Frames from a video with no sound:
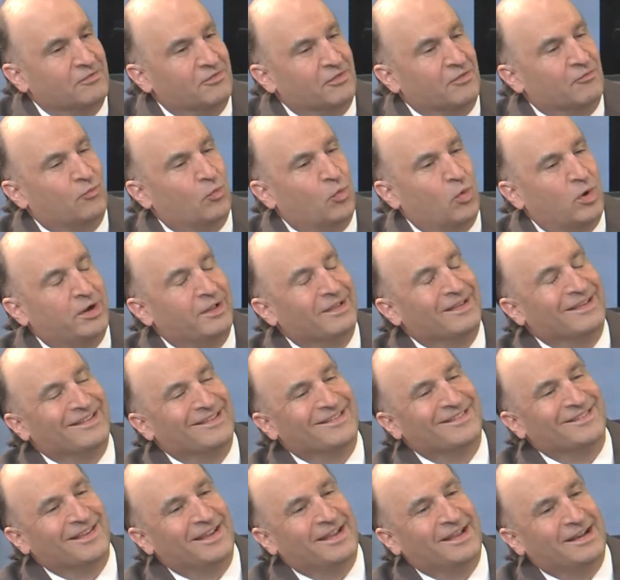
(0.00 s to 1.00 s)
of what
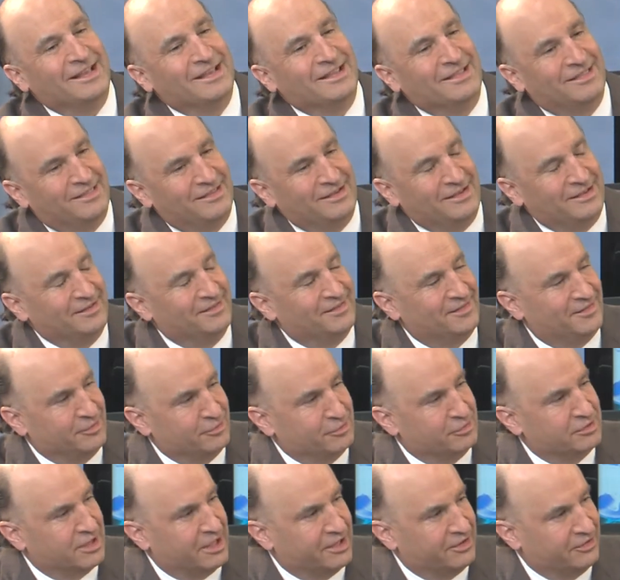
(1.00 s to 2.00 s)
exciting things
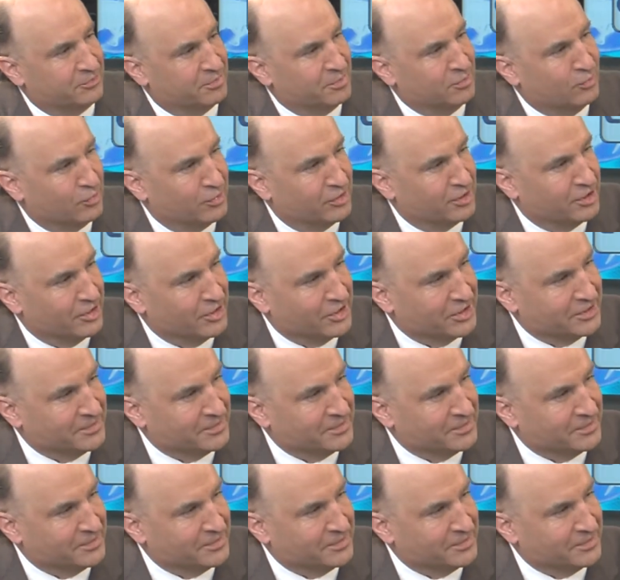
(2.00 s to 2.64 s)
SteelCloud has been working on.